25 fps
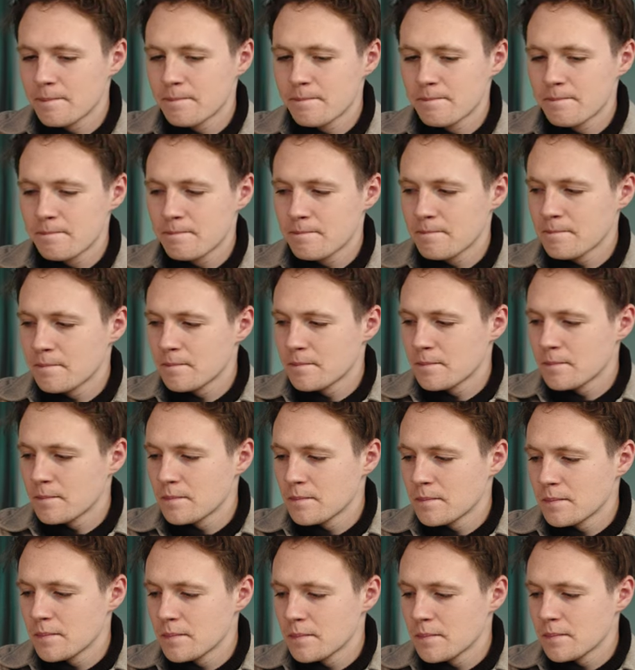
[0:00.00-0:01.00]

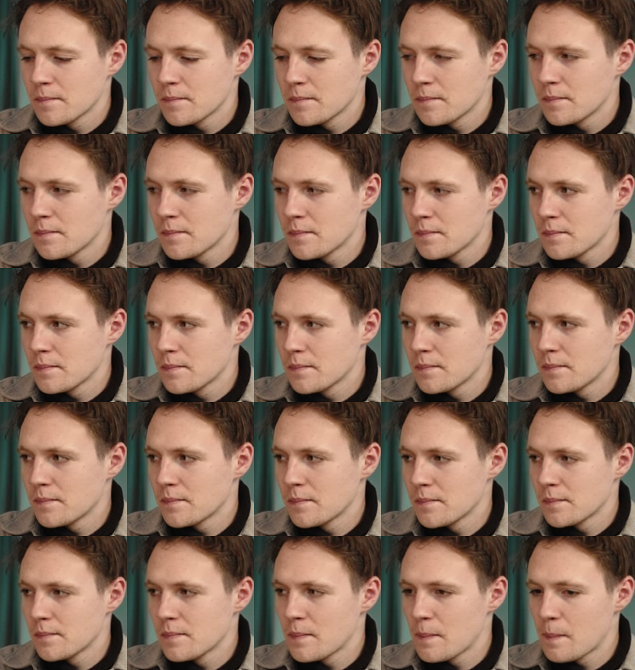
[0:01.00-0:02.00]

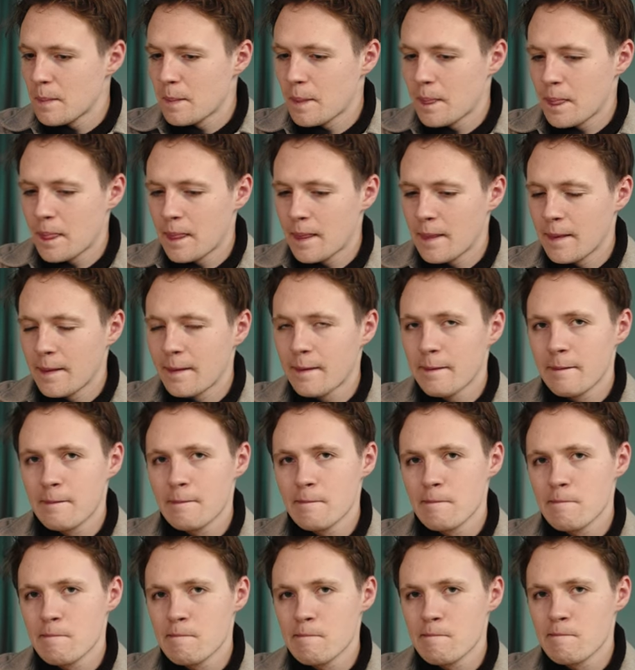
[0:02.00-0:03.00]

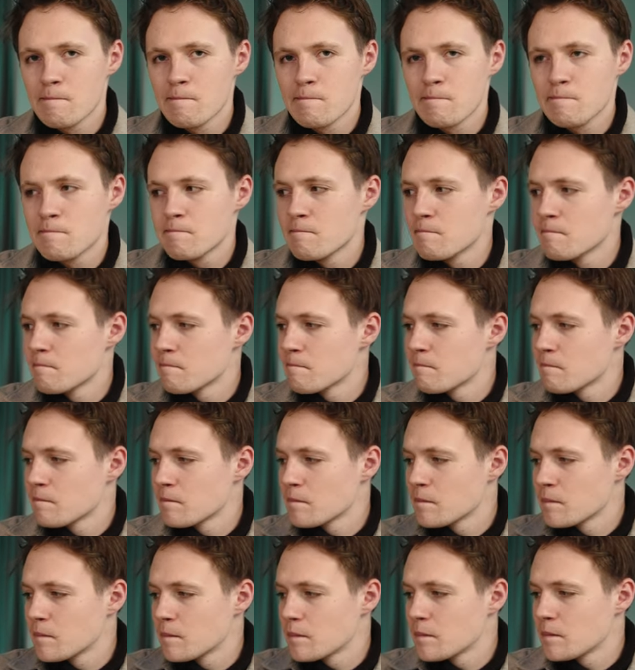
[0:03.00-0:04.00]

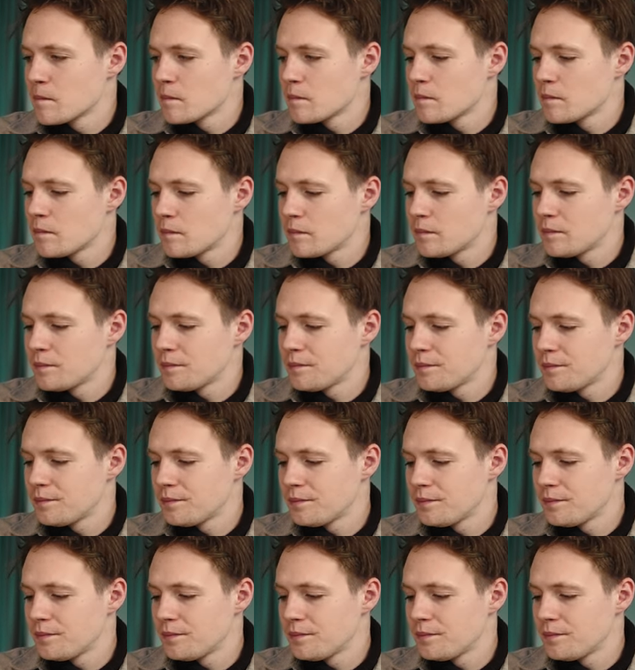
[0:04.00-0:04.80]
[no speech]